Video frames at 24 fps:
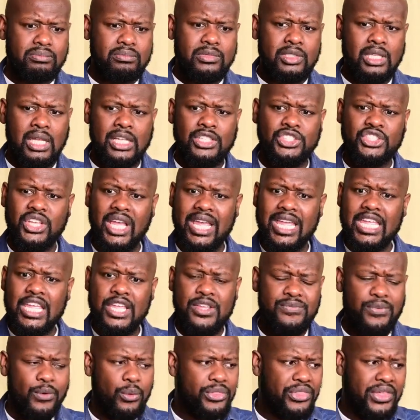say
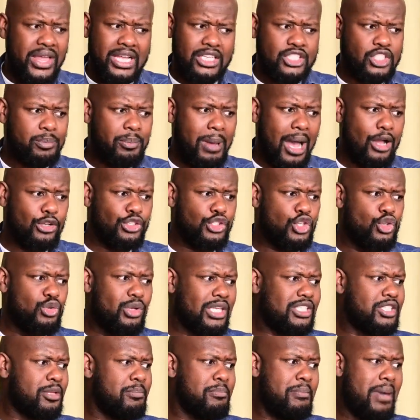evil things about you,
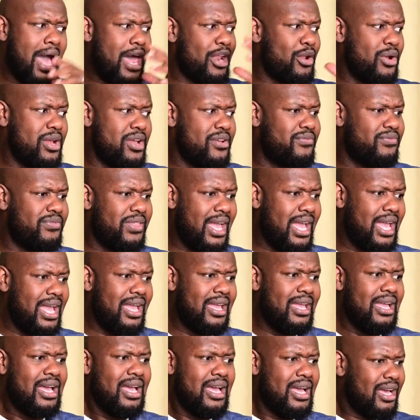doesn't matter if they,